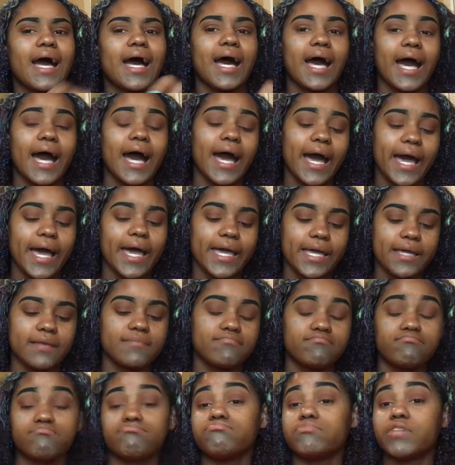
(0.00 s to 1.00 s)

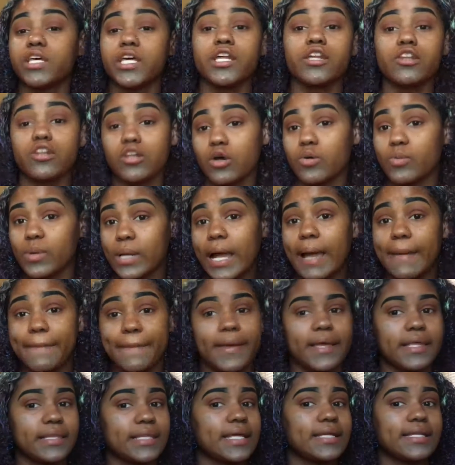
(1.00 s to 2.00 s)
I didn't know we got
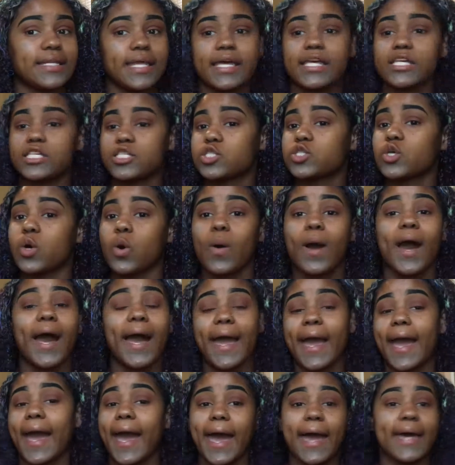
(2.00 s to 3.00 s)
paid that day, so
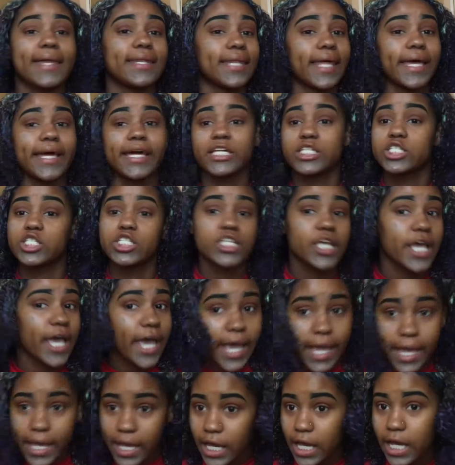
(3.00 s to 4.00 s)
I had like a
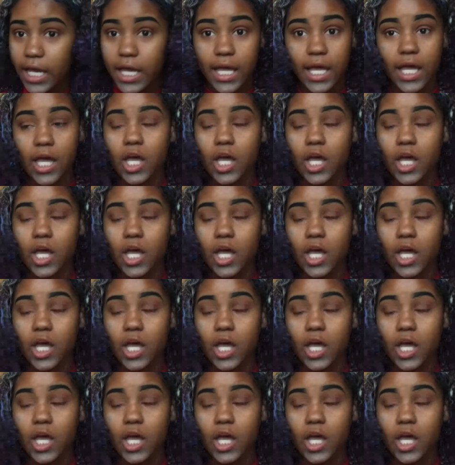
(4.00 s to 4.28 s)
check